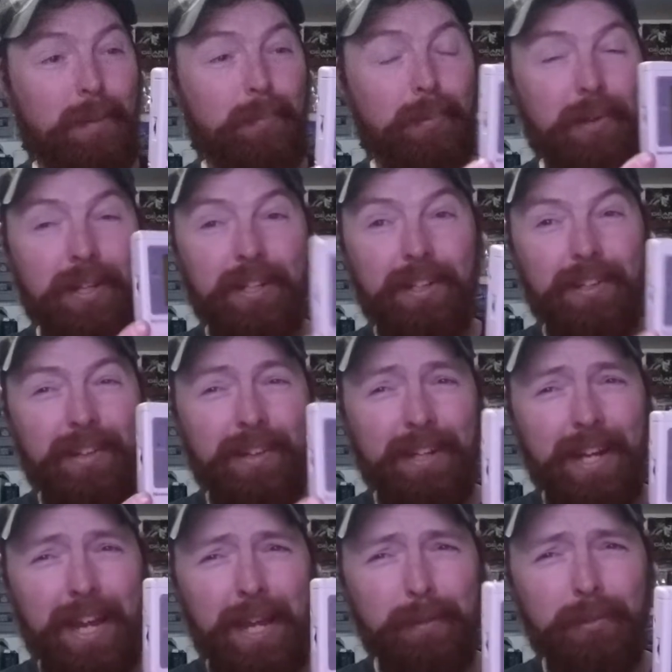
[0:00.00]
I played a lot
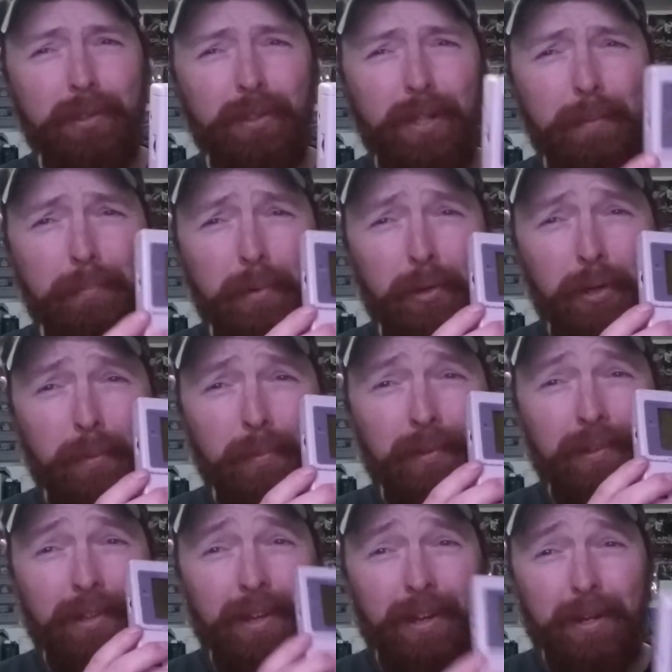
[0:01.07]
of games on it, burned up
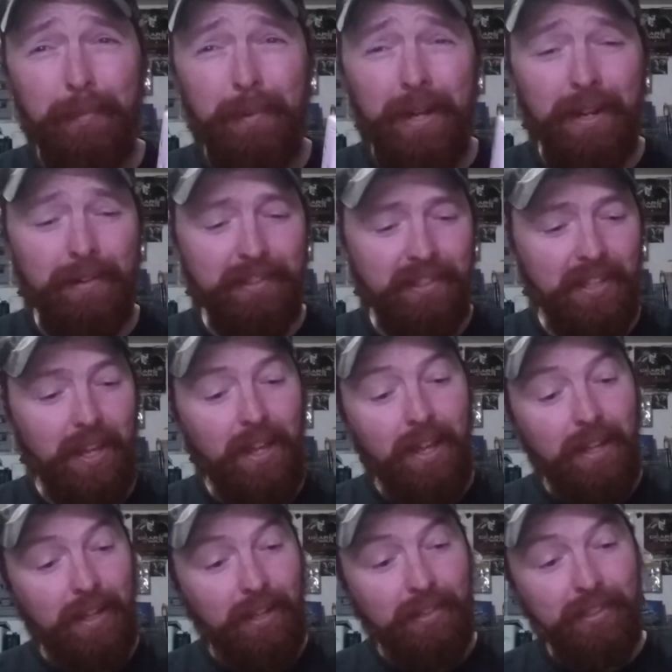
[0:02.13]
a lot of batteries,
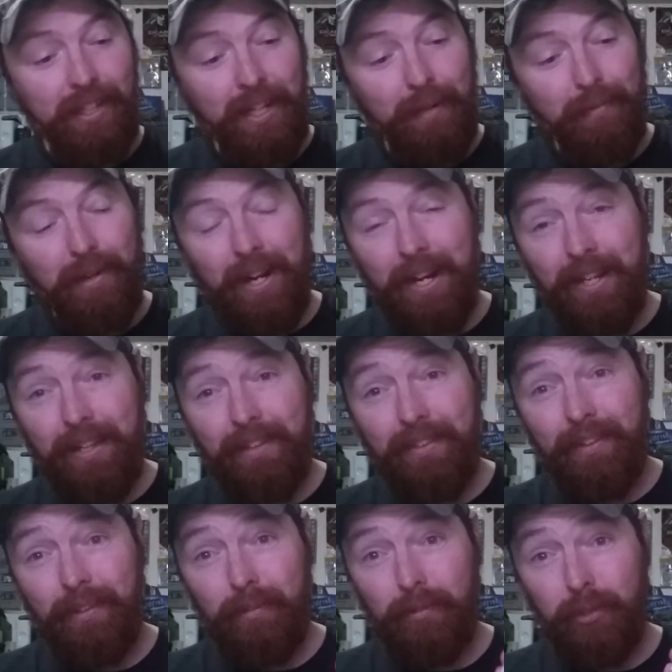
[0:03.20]
because I never
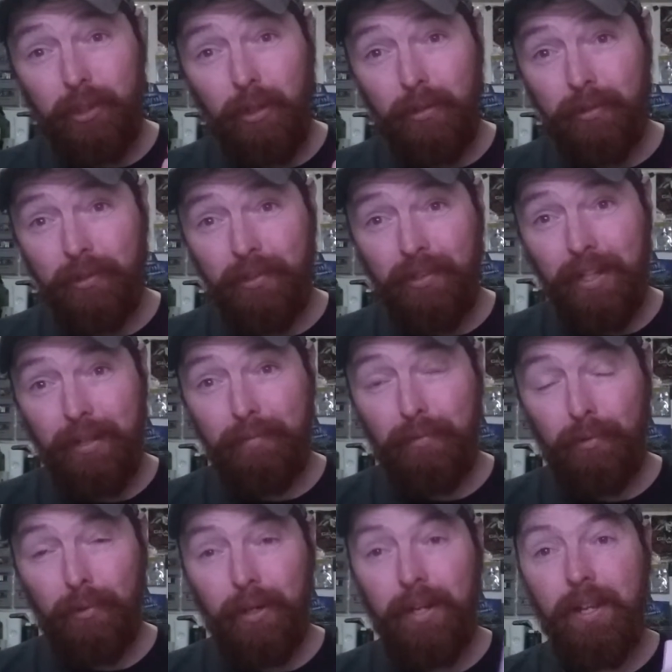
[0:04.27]
had the little charger thing
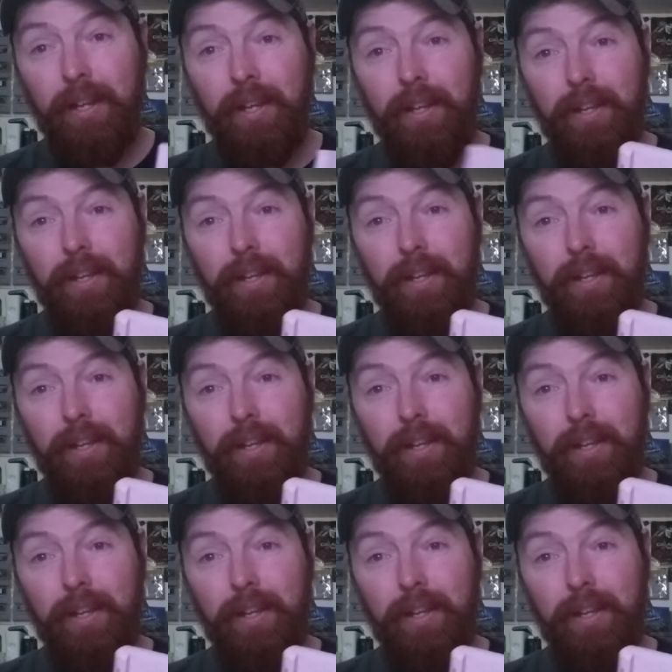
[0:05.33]
for it.